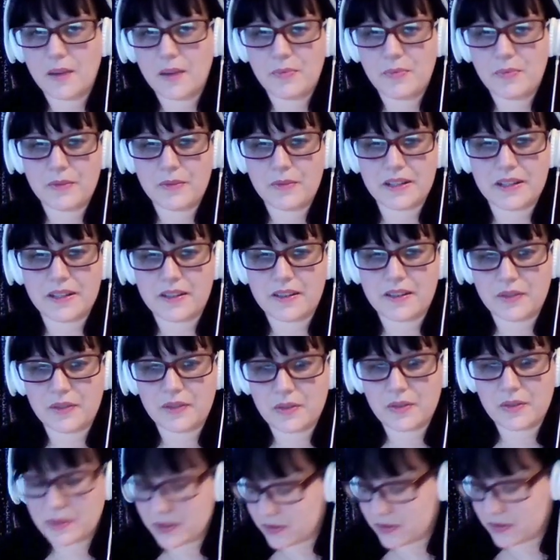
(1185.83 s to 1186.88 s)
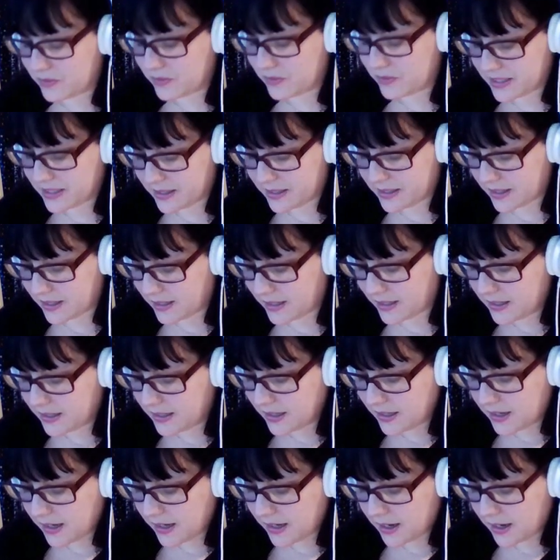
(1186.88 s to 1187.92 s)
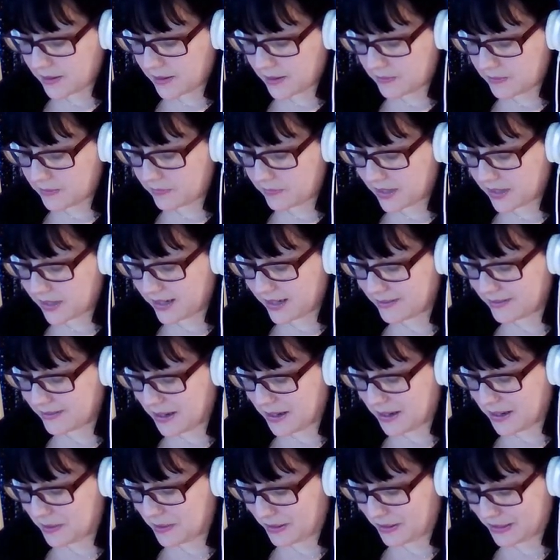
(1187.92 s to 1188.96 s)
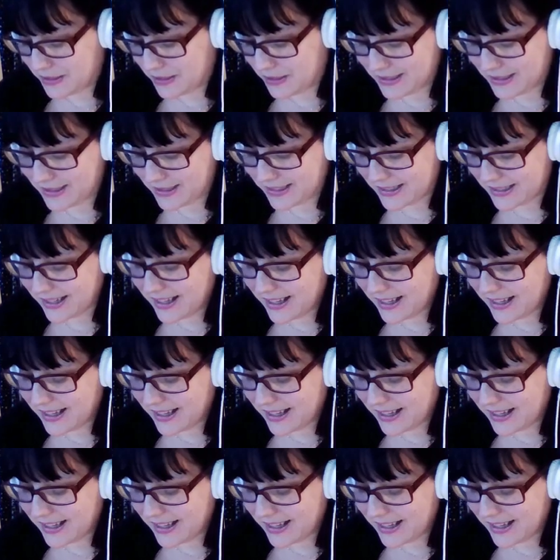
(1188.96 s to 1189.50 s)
promise I've not been on the whiskey. Maybe I should.